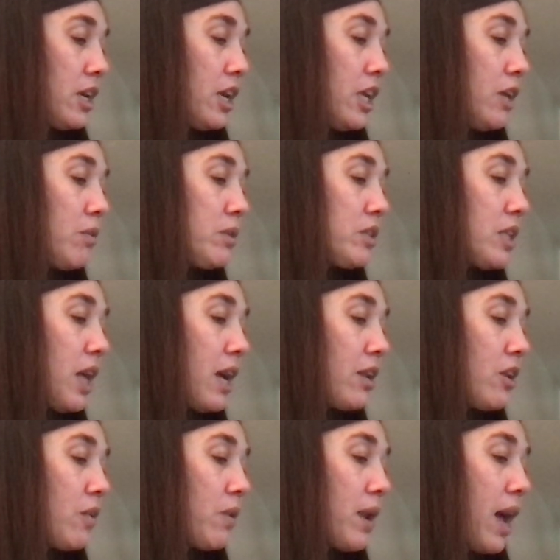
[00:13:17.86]
He was glad
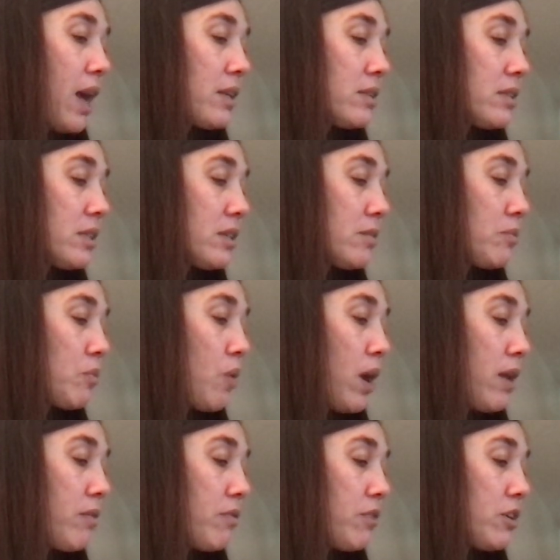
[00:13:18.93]
no one asked him
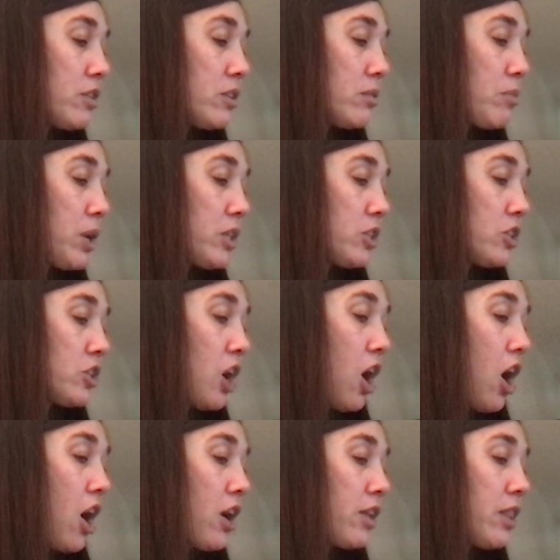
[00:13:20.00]
what first impressions
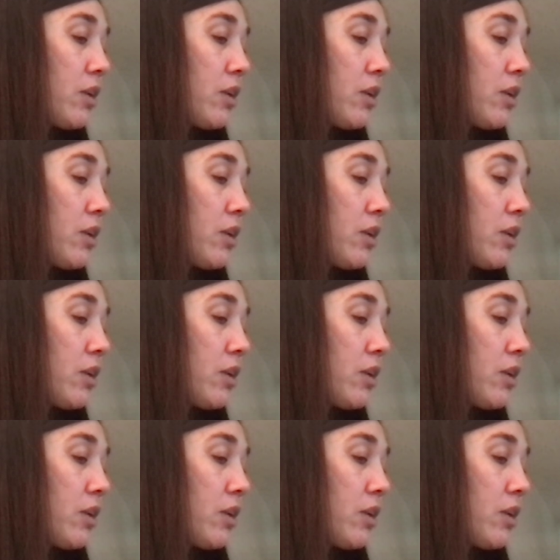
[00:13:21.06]
are.